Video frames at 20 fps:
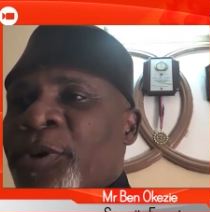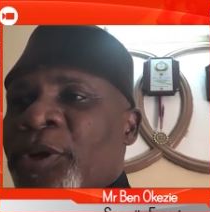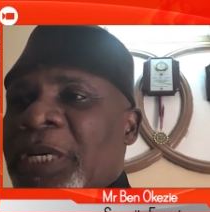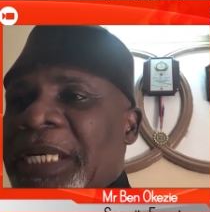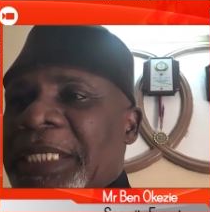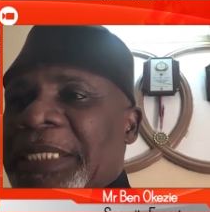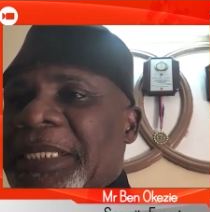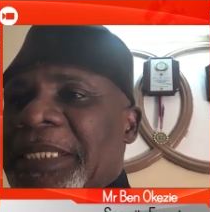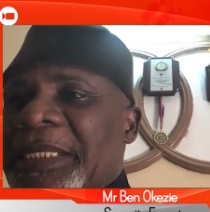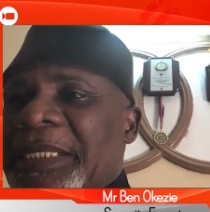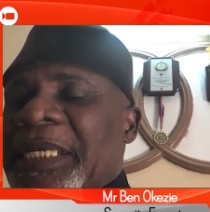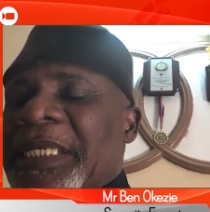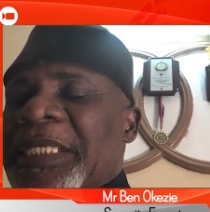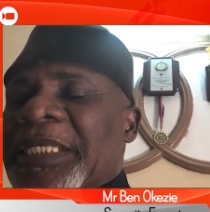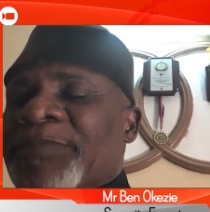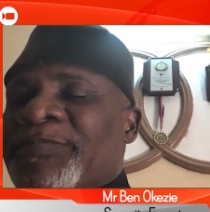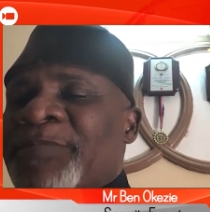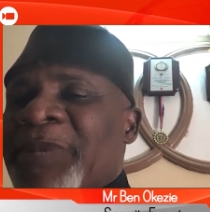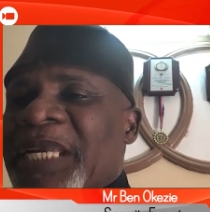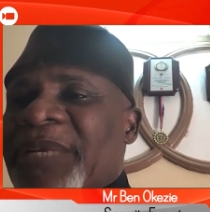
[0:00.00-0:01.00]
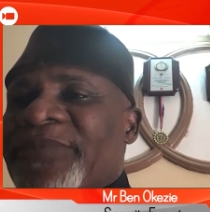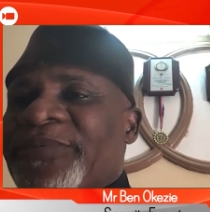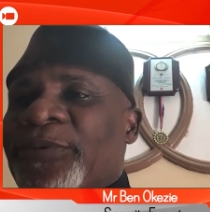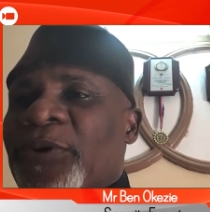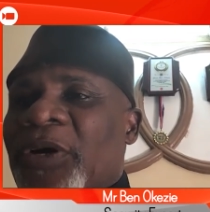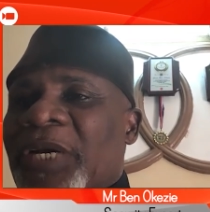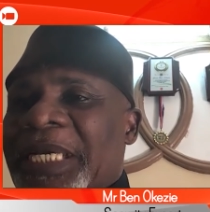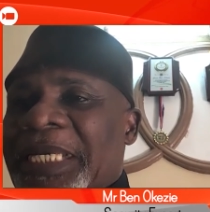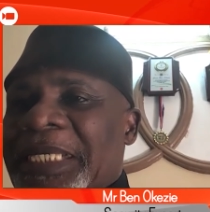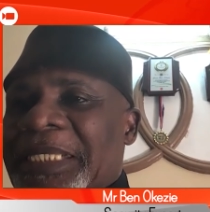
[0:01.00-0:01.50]
the police
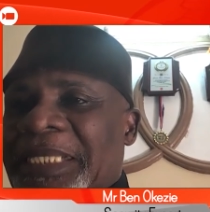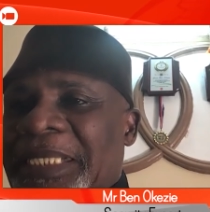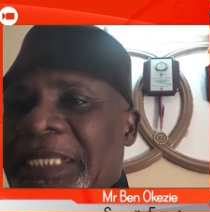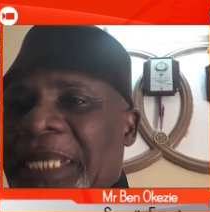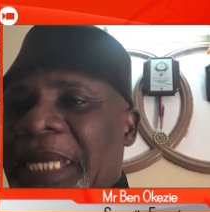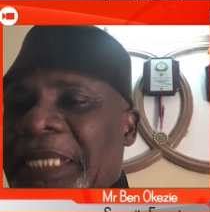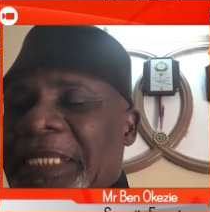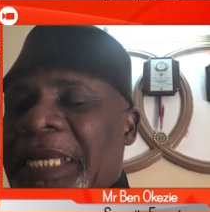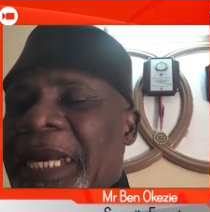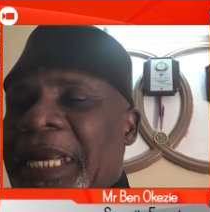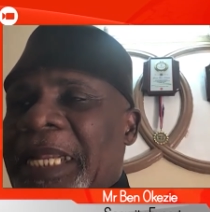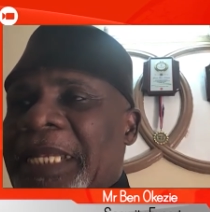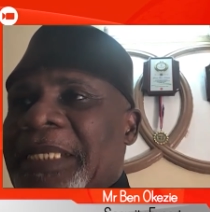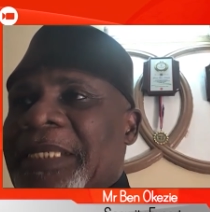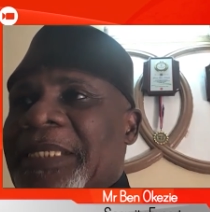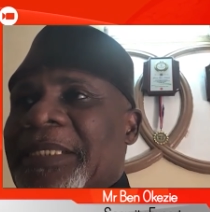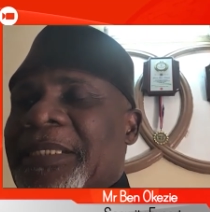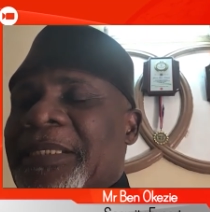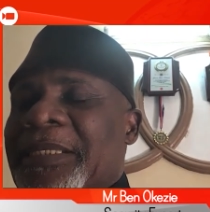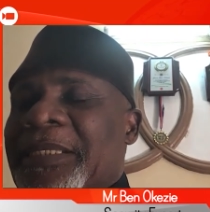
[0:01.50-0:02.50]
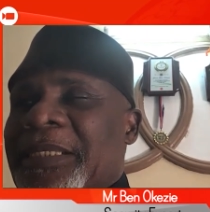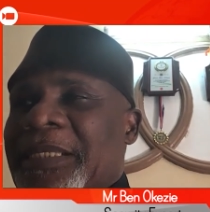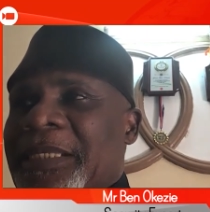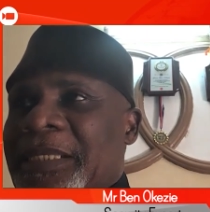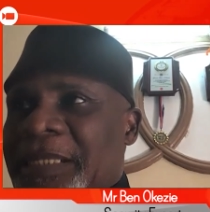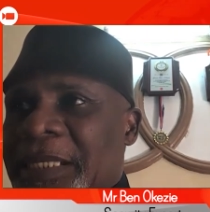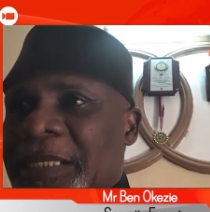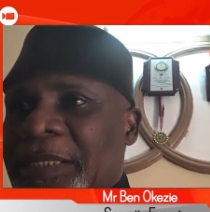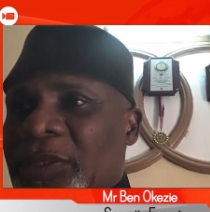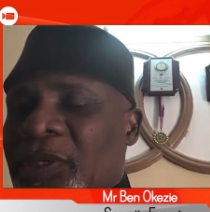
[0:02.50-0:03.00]
is meant for internal
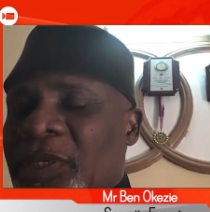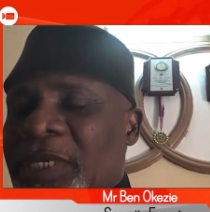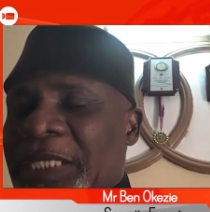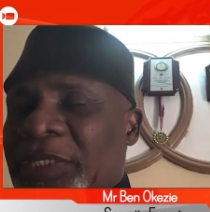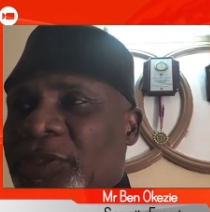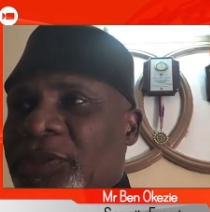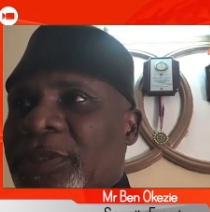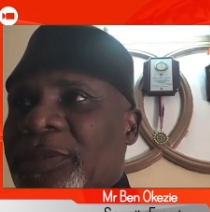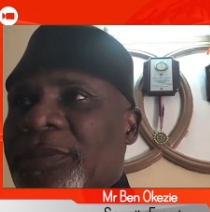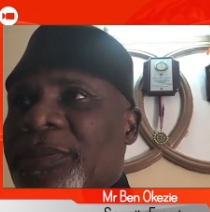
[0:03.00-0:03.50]
insurrection.